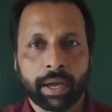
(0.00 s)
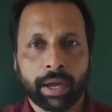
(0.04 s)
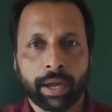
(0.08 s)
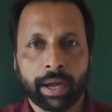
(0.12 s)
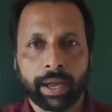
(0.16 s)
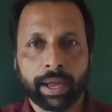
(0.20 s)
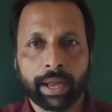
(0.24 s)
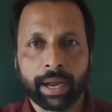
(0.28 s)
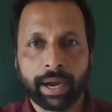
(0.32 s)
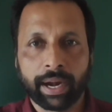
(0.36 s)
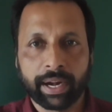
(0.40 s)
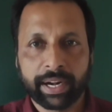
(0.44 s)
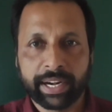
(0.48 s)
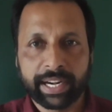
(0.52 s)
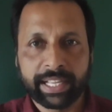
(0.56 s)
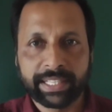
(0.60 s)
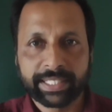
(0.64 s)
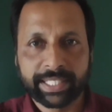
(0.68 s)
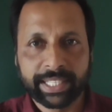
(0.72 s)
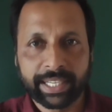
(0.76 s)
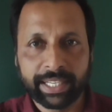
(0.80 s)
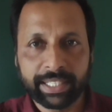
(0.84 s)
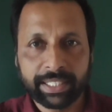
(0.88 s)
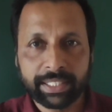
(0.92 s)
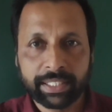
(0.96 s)
I already
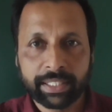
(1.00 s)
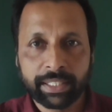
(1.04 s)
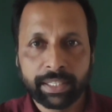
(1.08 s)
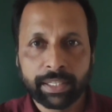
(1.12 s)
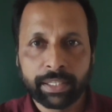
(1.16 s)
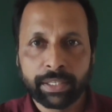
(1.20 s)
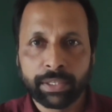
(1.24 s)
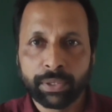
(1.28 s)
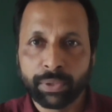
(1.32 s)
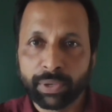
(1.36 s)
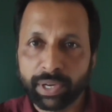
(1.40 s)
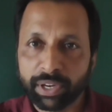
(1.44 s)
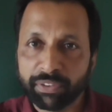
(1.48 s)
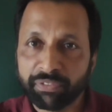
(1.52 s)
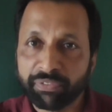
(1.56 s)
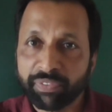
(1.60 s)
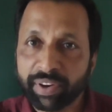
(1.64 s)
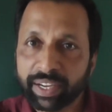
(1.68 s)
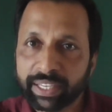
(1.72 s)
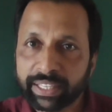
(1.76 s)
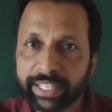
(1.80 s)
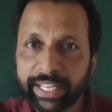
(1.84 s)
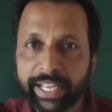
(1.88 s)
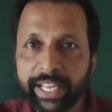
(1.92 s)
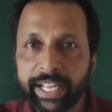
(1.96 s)
said you
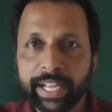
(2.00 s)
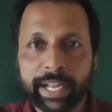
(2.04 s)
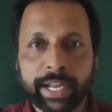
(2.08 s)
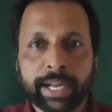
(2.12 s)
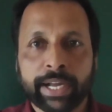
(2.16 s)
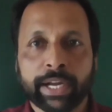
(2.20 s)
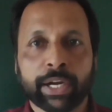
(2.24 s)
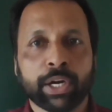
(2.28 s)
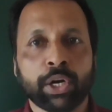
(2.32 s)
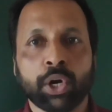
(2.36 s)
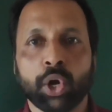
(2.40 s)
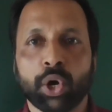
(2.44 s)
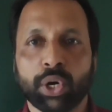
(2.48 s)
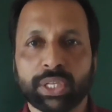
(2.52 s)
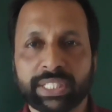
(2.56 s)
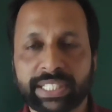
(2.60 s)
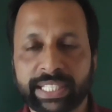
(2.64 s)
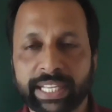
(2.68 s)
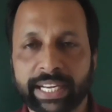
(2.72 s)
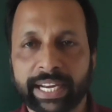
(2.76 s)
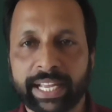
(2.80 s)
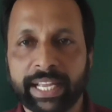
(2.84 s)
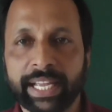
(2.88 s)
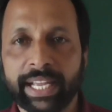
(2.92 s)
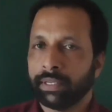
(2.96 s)
refer the
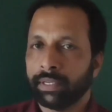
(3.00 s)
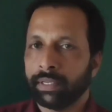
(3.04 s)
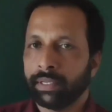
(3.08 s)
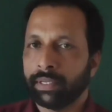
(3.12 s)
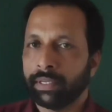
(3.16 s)
glossary.